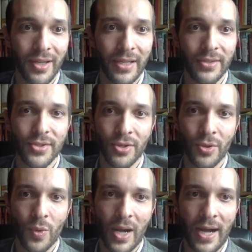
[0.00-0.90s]
And
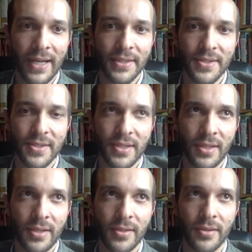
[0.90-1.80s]
so I
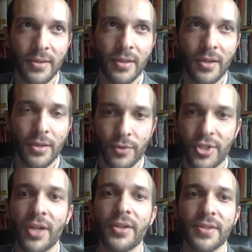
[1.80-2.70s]
see the
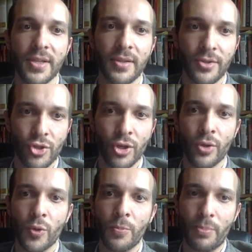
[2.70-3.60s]
redundancy that
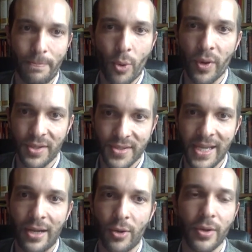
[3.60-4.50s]
Joe points
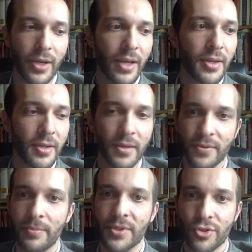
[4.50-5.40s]
out, and I think that
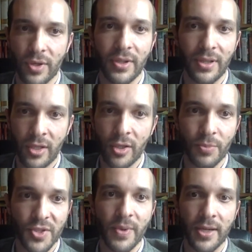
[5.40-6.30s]
from a strictly
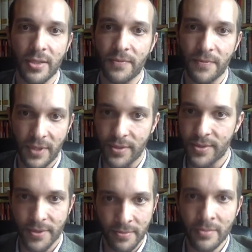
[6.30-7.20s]
legal perspective,
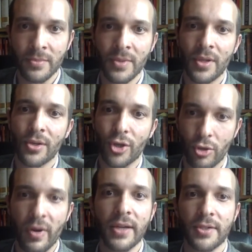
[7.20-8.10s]
he's
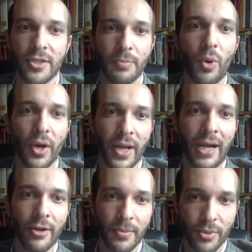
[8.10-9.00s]
correct to point
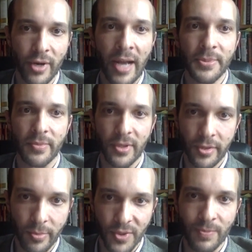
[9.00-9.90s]
out, and perhaps from a
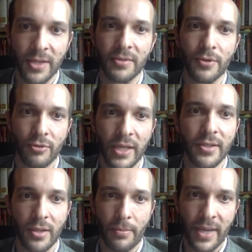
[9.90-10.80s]
legal perspective,
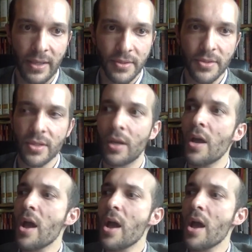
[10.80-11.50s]
correct to lament.